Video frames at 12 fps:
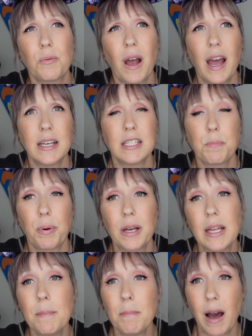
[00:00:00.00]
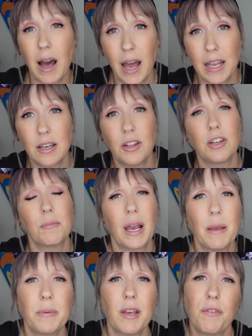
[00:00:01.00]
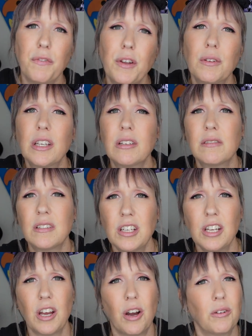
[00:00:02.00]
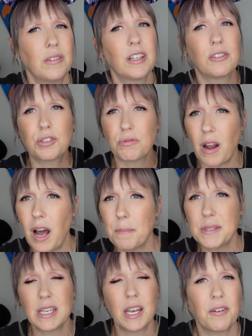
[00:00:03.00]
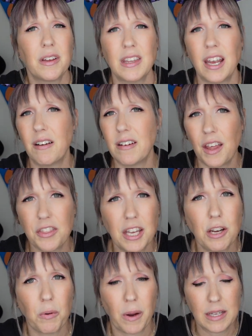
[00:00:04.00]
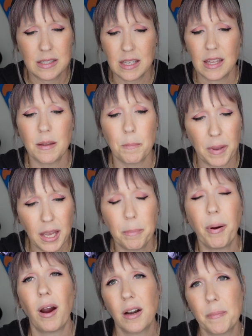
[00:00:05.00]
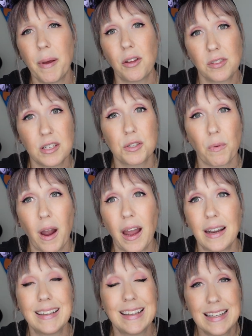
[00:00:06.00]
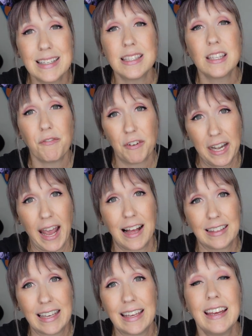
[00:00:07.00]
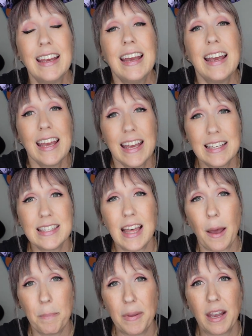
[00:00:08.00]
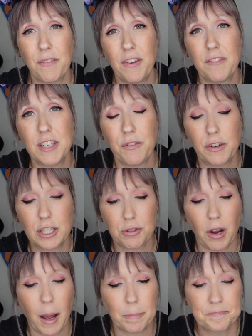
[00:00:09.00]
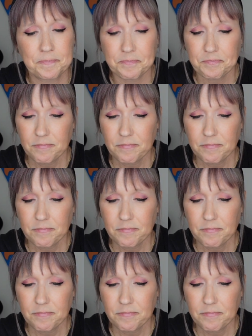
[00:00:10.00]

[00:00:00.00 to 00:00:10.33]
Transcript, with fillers: the ride is pretty mild. There might be a few little, you know, little drops here and there, nothing crazy. The big part about this ride is the finale, is that big fifty foot drop.